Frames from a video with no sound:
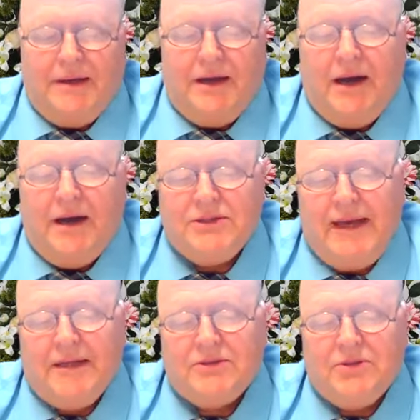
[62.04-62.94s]
God's
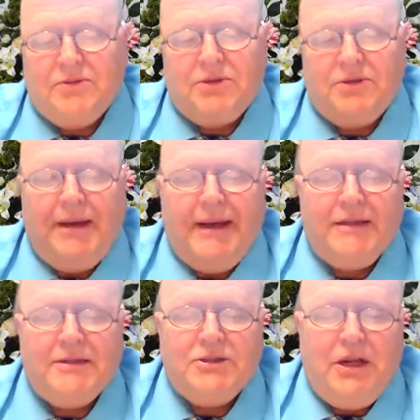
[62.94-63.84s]
answer to
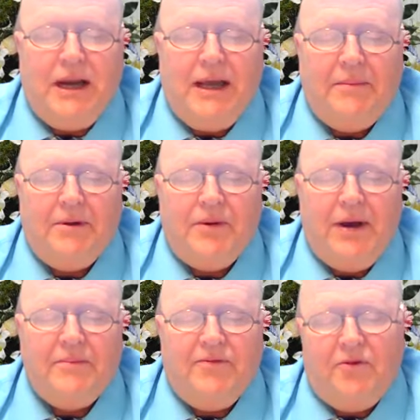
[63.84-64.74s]
man's dilemma.
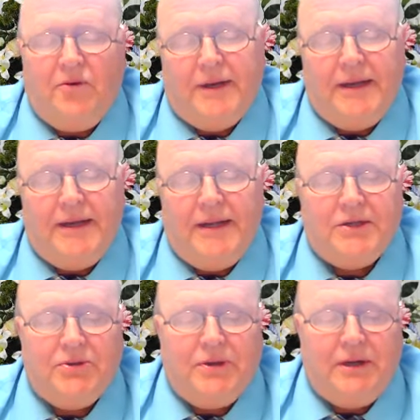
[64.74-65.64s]
Right before we get
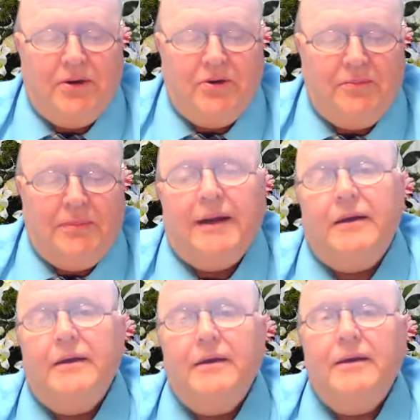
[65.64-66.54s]
into it, I heard about a